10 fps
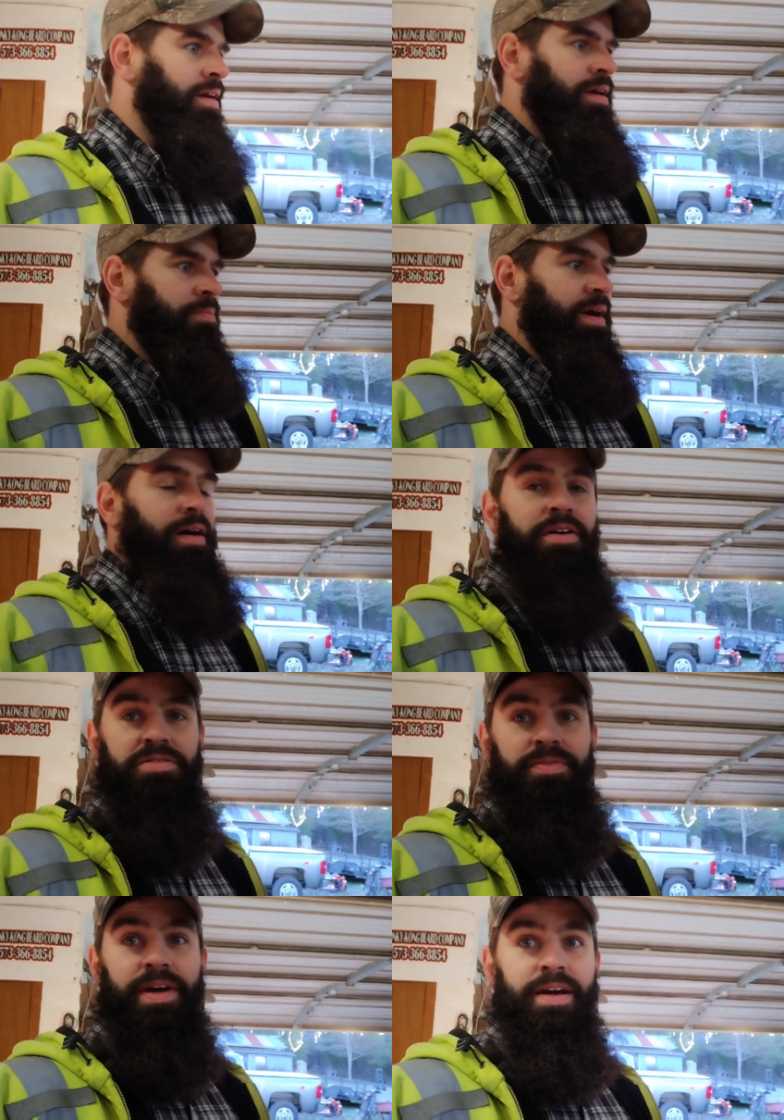But I also
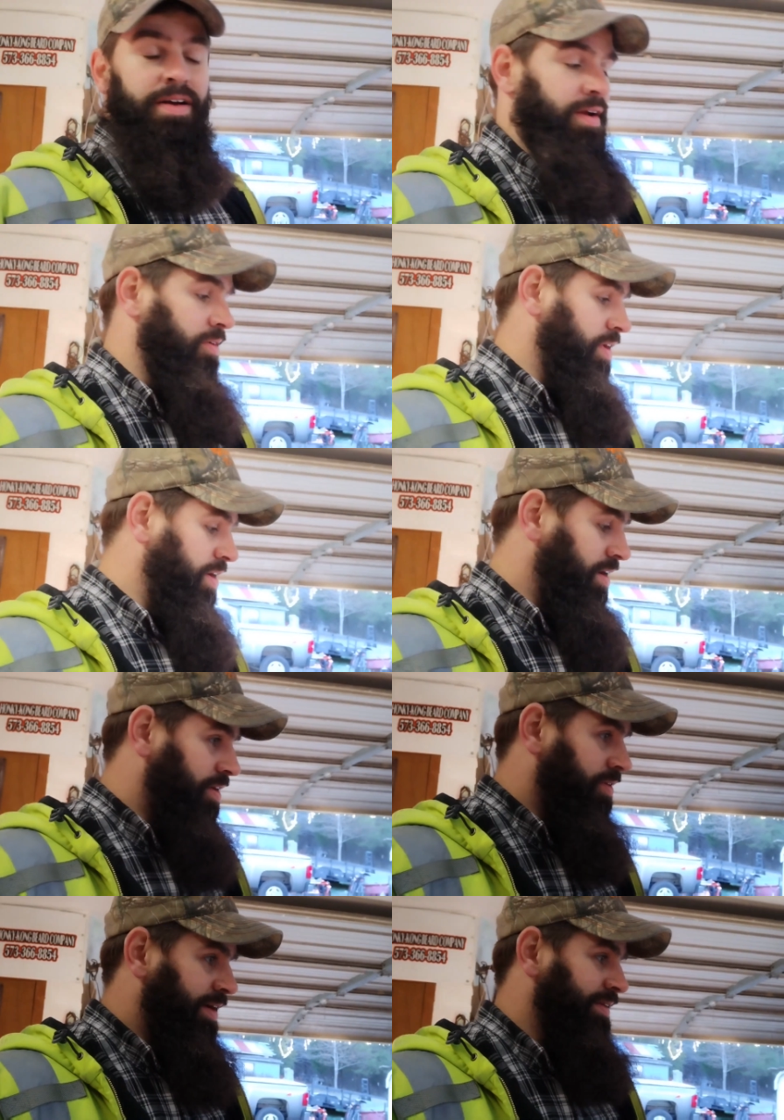figured, well, you know
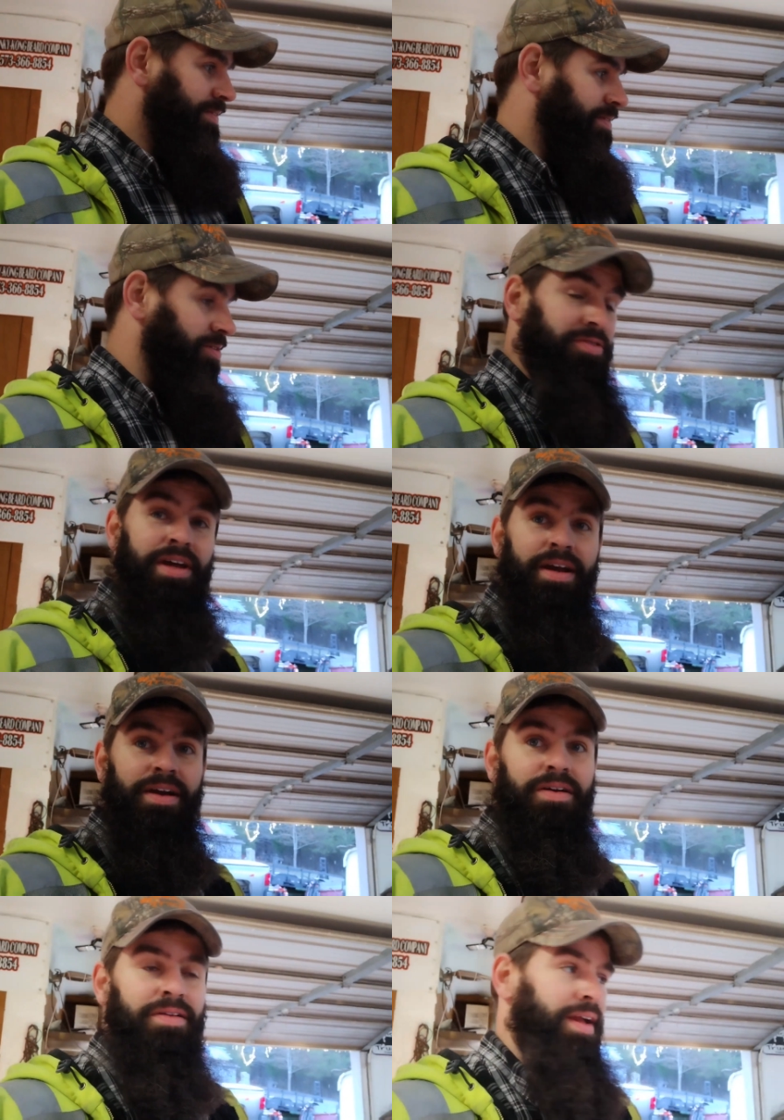what? We're sitting
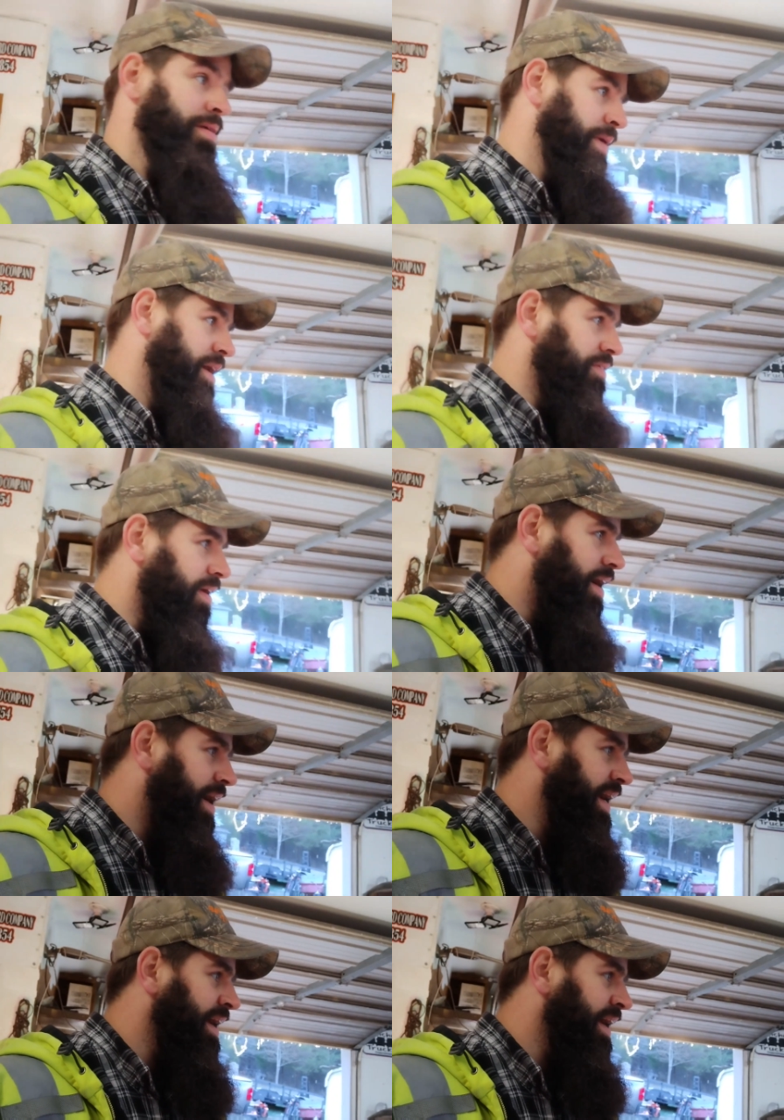here, let paint dry.